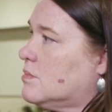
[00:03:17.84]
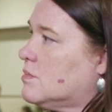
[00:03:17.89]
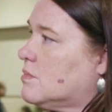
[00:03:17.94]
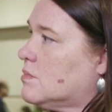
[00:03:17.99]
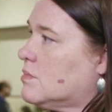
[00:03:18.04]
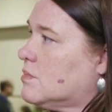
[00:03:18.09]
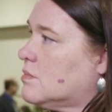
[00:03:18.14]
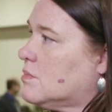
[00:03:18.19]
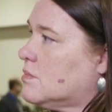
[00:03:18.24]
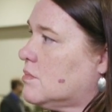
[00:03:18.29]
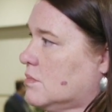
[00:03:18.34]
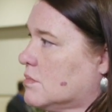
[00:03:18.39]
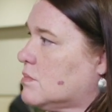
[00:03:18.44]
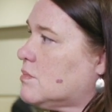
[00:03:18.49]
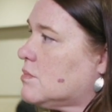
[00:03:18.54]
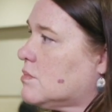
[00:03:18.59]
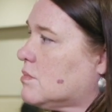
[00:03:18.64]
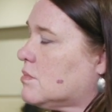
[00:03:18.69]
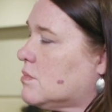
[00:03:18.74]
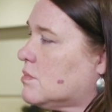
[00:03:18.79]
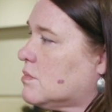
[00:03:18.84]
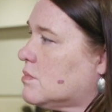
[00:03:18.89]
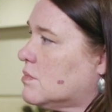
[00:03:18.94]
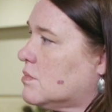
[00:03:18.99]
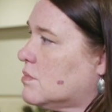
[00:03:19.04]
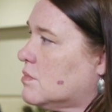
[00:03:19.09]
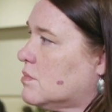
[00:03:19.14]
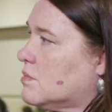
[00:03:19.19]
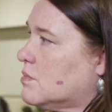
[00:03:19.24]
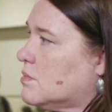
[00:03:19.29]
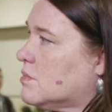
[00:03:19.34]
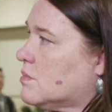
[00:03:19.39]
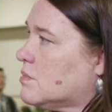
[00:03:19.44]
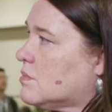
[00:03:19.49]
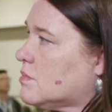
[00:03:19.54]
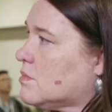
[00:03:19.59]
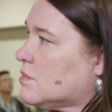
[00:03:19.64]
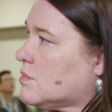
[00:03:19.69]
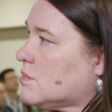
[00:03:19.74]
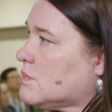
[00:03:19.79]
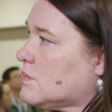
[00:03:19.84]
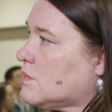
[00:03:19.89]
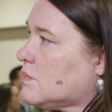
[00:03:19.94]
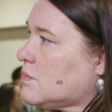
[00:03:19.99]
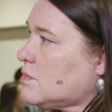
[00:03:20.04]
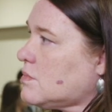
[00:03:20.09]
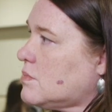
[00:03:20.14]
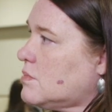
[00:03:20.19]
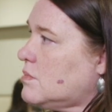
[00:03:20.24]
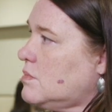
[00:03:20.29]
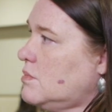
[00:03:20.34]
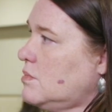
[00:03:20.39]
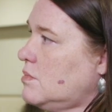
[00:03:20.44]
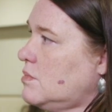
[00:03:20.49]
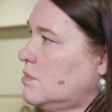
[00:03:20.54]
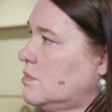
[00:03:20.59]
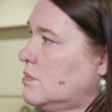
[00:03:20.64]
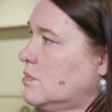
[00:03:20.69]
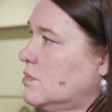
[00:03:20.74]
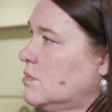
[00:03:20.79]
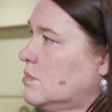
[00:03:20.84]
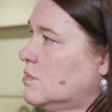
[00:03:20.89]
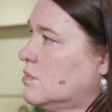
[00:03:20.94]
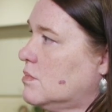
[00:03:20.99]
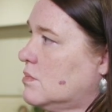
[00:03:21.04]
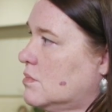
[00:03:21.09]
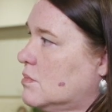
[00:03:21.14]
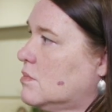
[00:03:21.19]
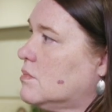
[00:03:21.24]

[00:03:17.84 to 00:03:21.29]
(not speaking)